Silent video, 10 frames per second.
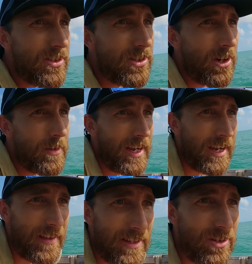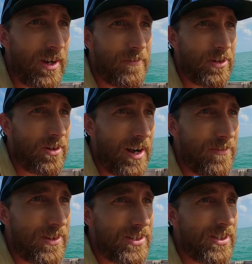to show me how they dive for
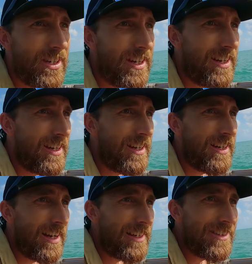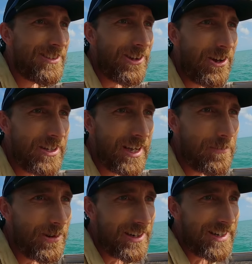crayfish. And he's loading
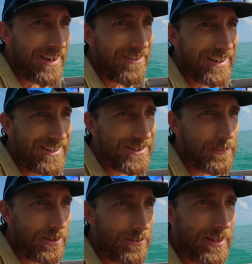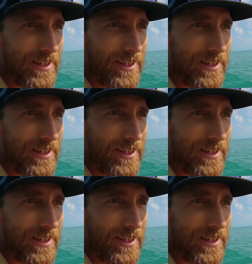up right now, I reckon he's spotted